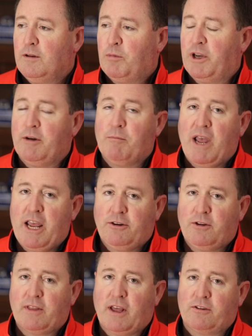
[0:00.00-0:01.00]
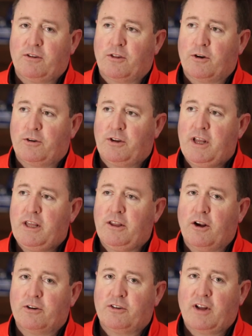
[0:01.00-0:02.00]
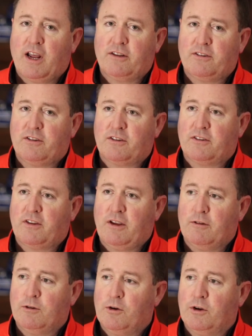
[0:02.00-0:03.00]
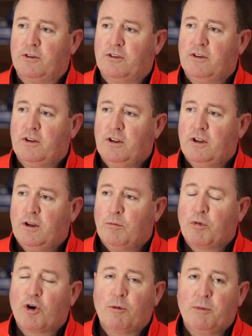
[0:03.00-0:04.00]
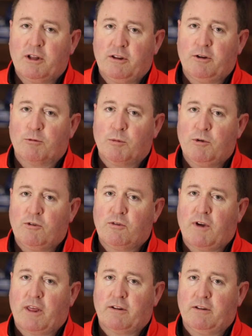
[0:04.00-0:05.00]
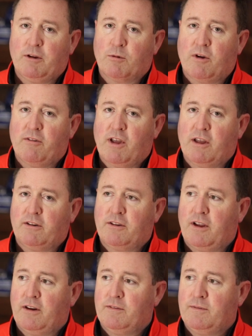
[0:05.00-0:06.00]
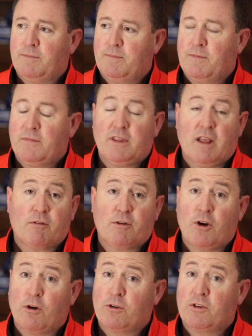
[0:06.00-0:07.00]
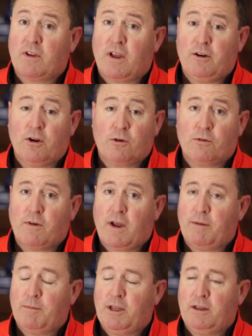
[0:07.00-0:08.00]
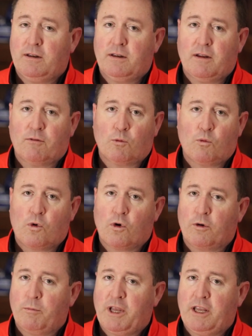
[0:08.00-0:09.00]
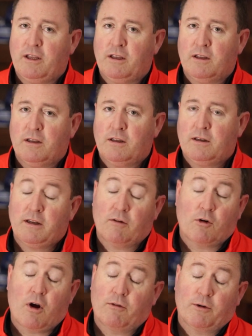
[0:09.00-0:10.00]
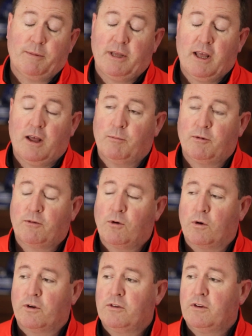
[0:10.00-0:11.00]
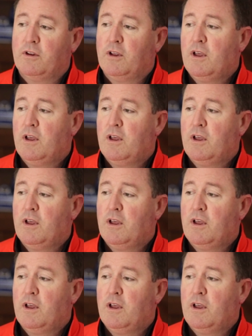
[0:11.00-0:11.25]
But in May 2013, the Archdiocese of St. Louis permanently removed Father Leroy Valentine. Never notified me, never warned me, never offered me help, of course.